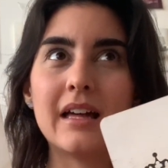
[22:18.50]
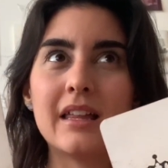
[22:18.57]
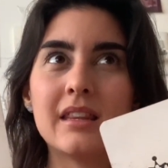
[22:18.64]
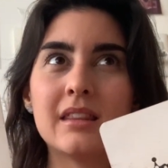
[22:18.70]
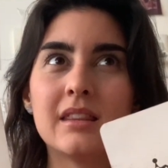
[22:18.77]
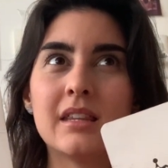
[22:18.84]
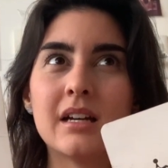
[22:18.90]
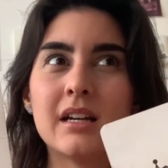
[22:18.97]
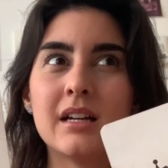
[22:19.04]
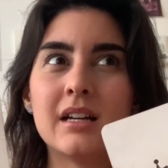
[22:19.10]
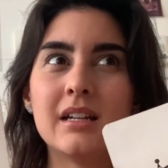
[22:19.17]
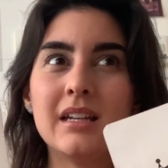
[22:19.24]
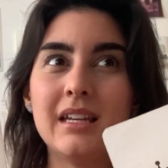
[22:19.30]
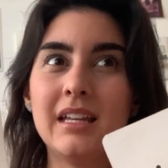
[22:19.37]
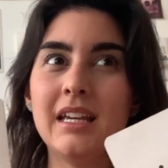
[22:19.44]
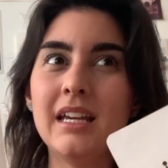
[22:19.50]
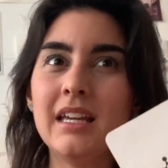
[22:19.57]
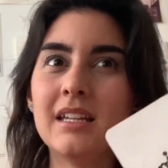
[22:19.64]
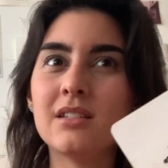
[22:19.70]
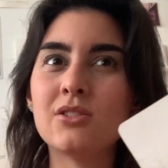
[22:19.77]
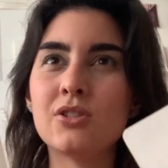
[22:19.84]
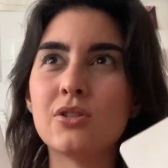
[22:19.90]
the
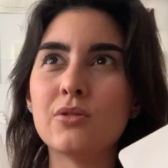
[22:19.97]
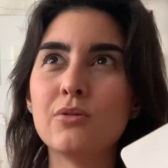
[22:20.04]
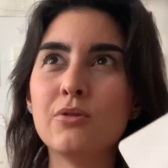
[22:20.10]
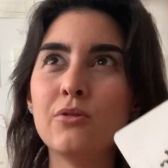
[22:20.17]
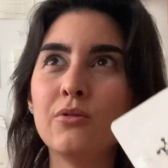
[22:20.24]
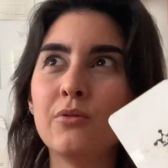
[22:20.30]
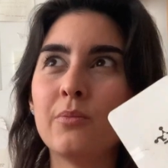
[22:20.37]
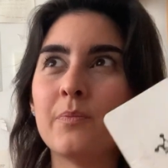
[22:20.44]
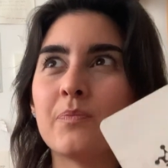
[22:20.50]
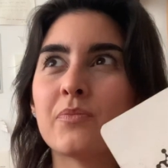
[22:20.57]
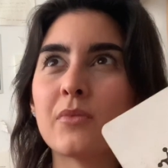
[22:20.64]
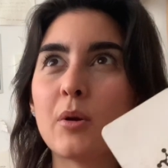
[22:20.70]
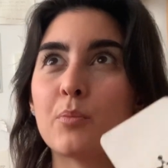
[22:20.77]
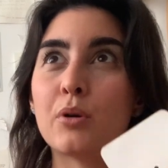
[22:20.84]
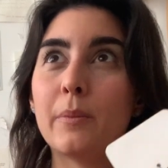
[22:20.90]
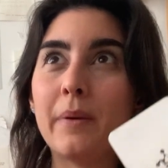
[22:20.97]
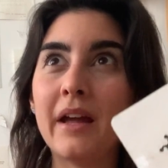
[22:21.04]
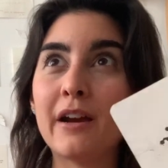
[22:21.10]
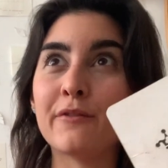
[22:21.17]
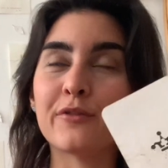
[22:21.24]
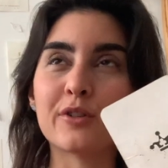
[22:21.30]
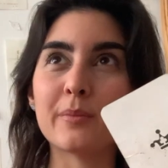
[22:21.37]
need to
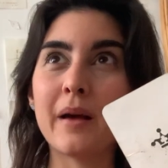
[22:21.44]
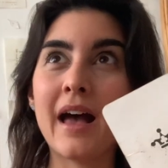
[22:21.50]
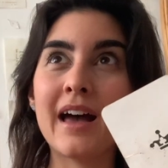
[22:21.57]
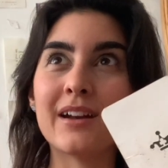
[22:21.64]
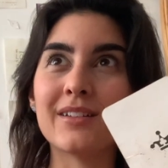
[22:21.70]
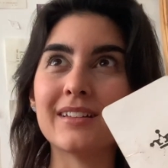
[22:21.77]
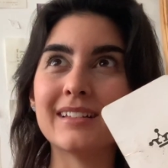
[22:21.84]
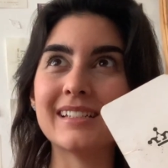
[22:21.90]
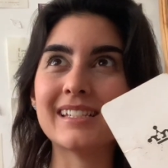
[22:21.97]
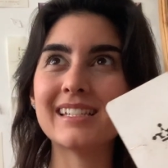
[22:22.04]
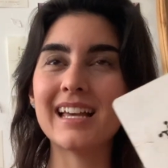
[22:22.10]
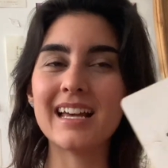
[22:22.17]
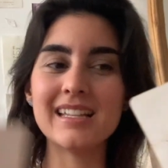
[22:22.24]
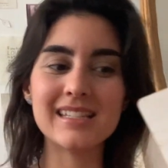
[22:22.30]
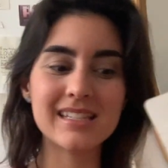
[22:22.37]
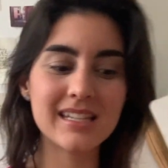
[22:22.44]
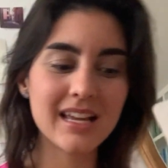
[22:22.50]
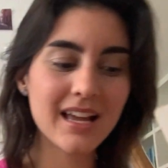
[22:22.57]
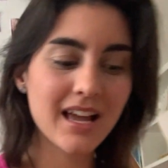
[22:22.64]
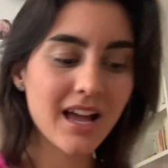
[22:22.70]
prepare for battle, in a sense,